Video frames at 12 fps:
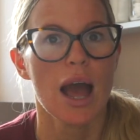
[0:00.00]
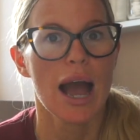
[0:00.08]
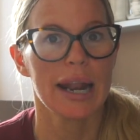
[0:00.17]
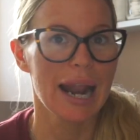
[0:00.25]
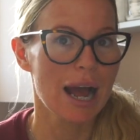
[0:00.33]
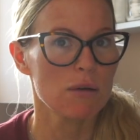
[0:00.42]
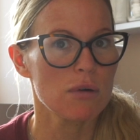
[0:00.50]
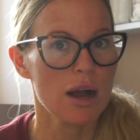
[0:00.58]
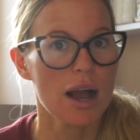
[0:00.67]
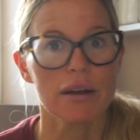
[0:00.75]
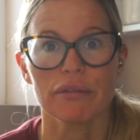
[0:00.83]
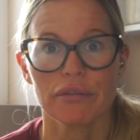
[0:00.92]
an hour
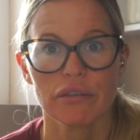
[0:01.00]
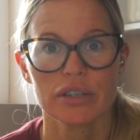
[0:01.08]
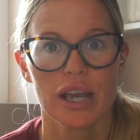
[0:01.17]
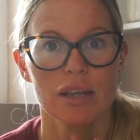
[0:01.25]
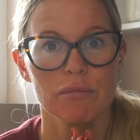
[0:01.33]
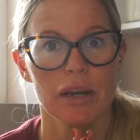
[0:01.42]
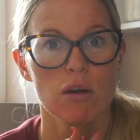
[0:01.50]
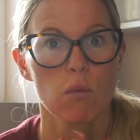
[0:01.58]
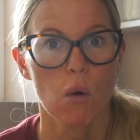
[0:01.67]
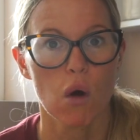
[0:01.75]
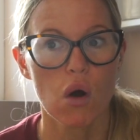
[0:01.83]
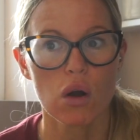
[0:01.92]
and 15-minute
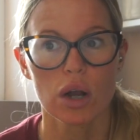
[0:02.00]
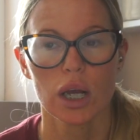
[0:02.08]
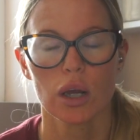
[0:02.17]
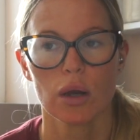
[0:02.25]
walk,